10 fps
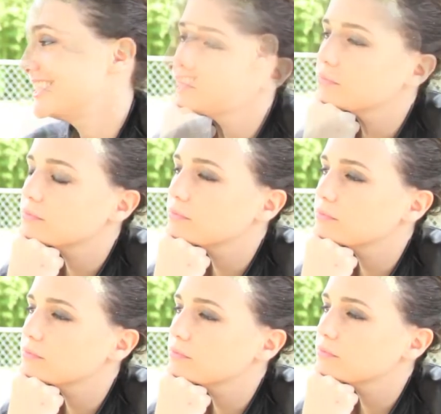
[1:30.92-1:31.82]

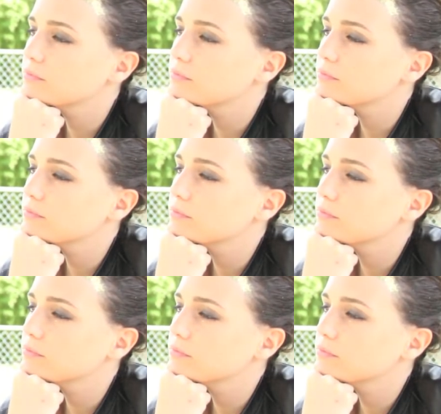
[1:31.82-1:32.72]

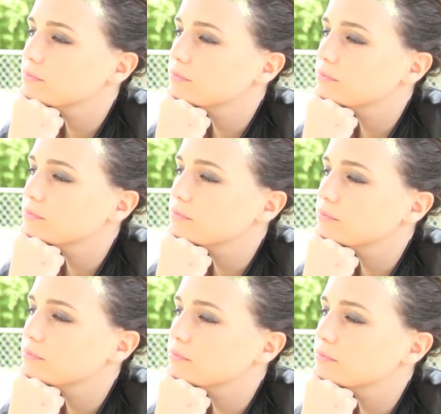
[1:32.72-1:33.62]

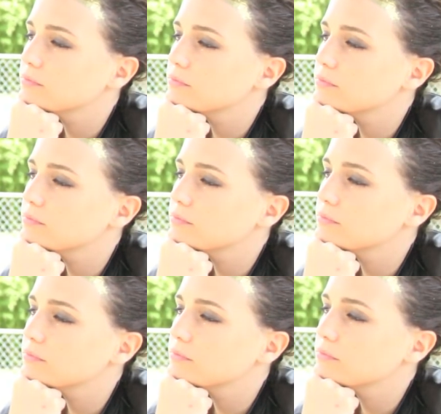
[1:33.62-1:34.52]

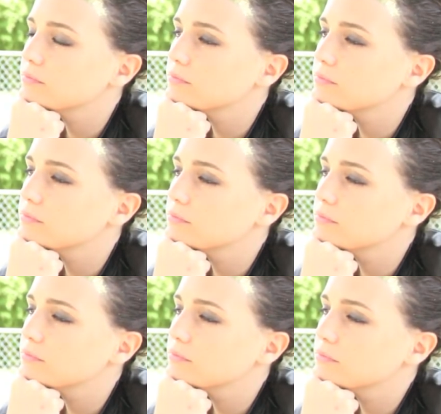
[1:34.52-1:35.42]

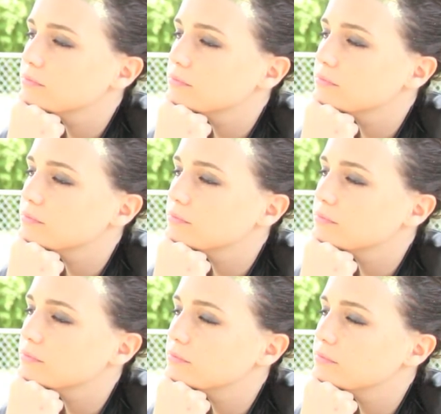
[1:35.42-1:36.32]

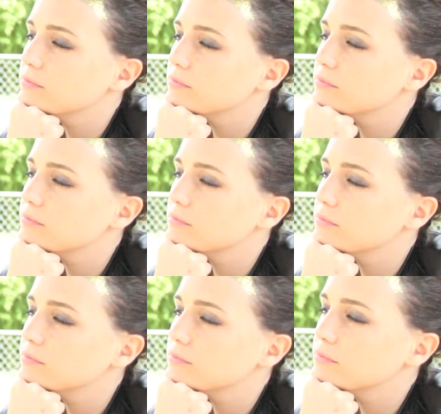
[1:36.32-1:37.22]

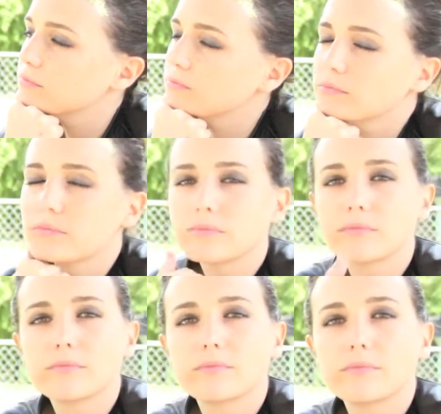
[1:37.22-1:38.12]

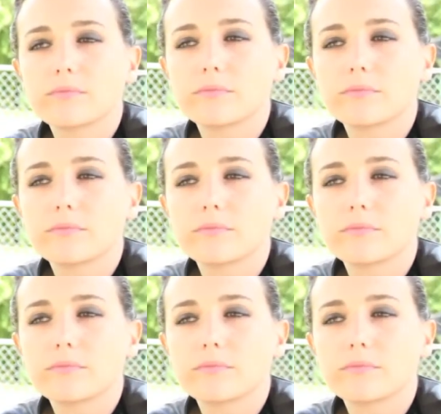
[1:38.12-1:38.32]
[no speech]